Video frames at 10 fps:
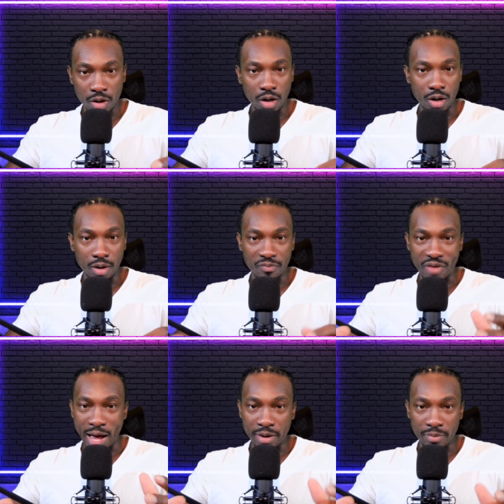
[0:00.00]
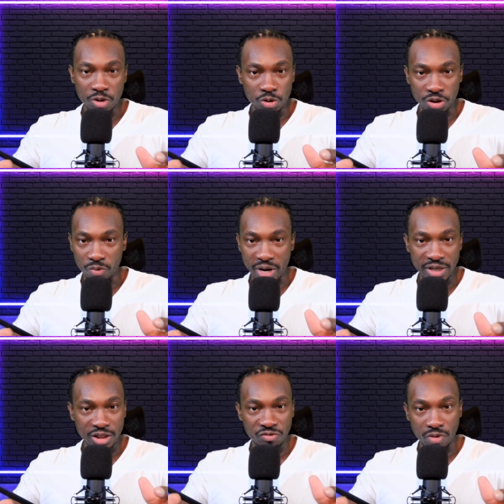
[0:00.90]
Um, volume usually
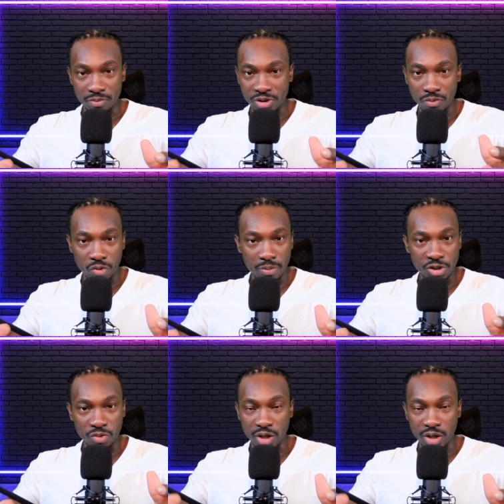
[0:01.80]
ranges from somewhere between